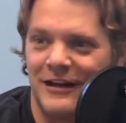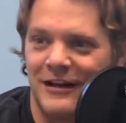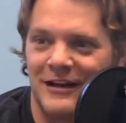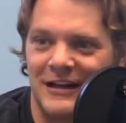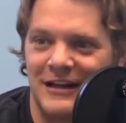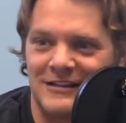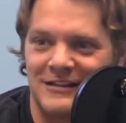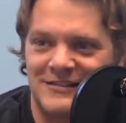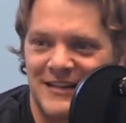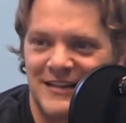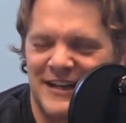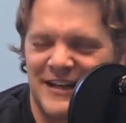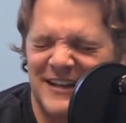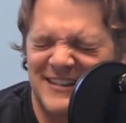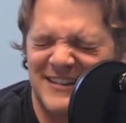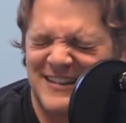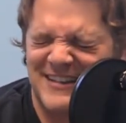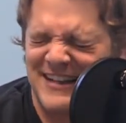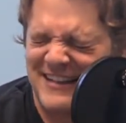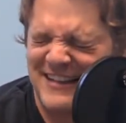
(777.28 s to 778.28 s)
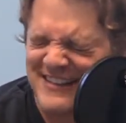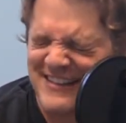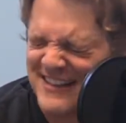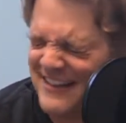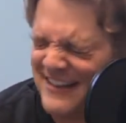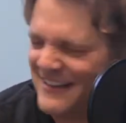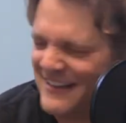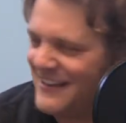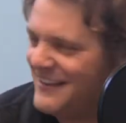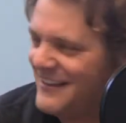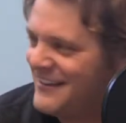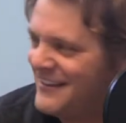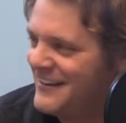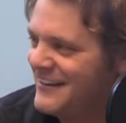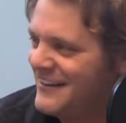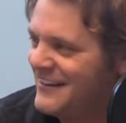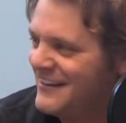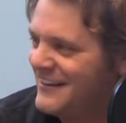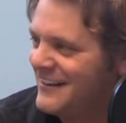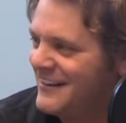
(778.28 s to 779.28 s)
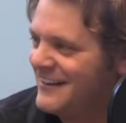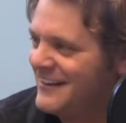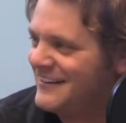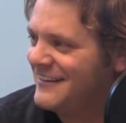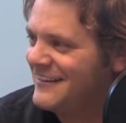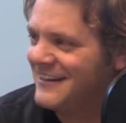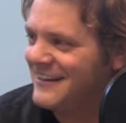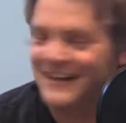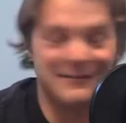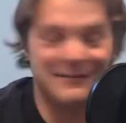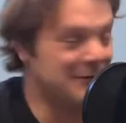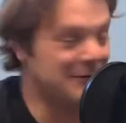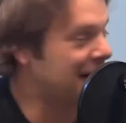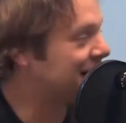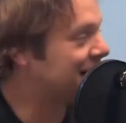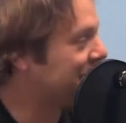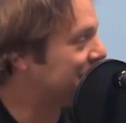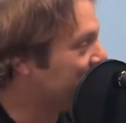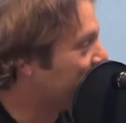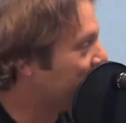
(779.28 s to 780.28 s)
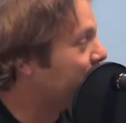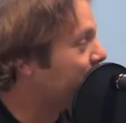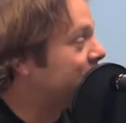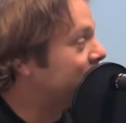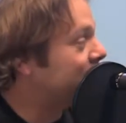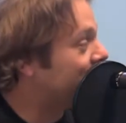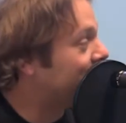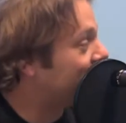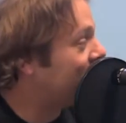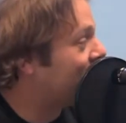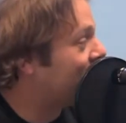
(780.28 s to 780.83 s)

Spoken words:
I like skittly. And Mac, you're a wheedle